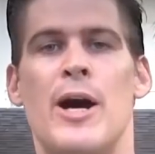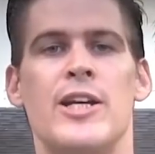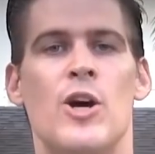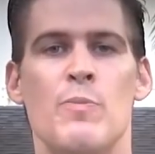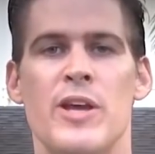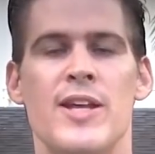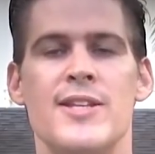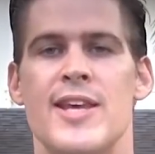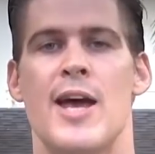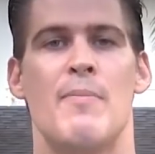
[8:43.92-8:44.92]
Now, by no
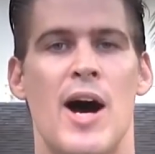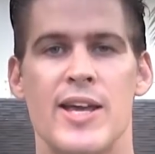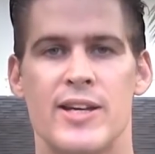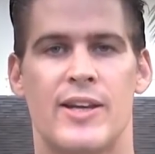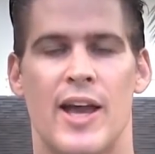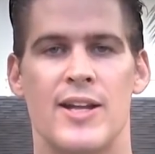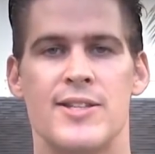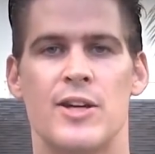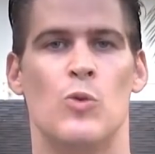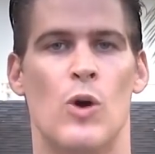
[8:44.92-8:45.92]
means am I
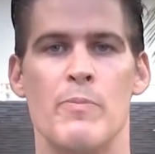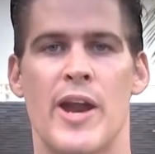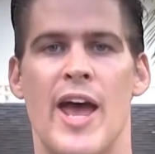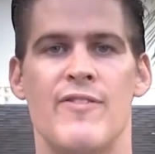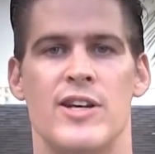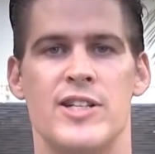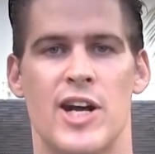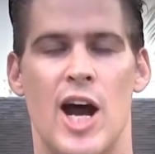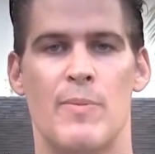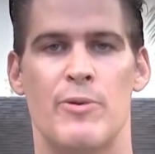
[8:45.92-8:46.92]
against a woman having a
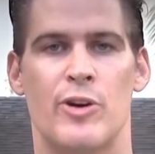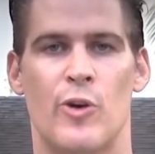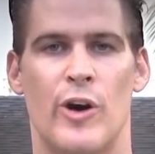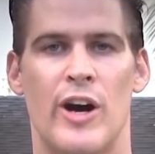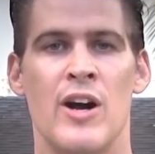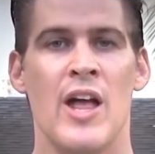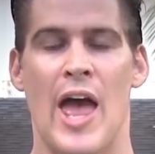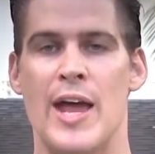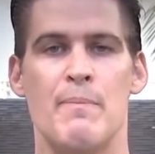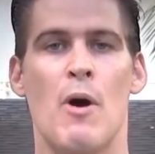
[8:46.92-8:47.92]
job or career,
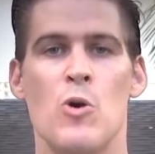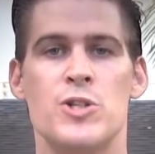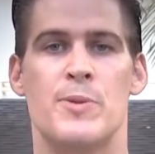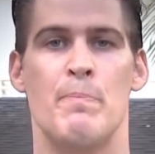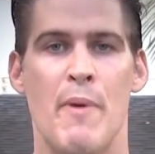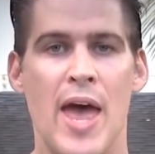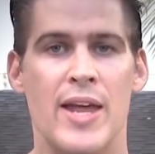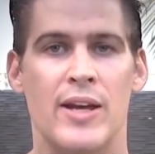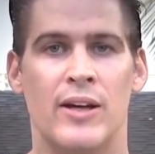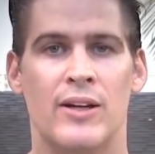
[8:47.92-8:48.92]
and most
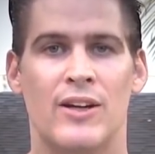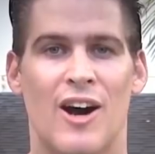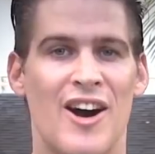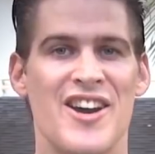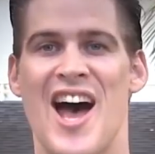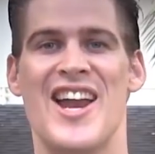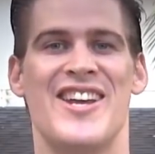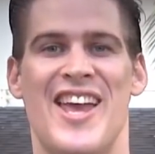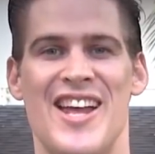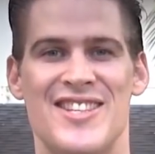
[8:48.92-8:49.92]
men are
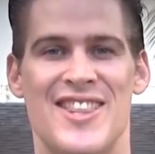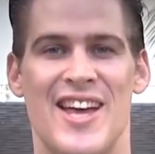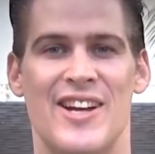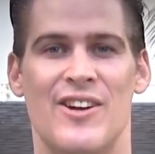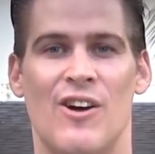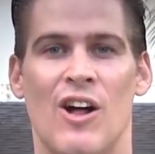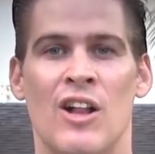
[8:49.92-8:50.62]
not against that at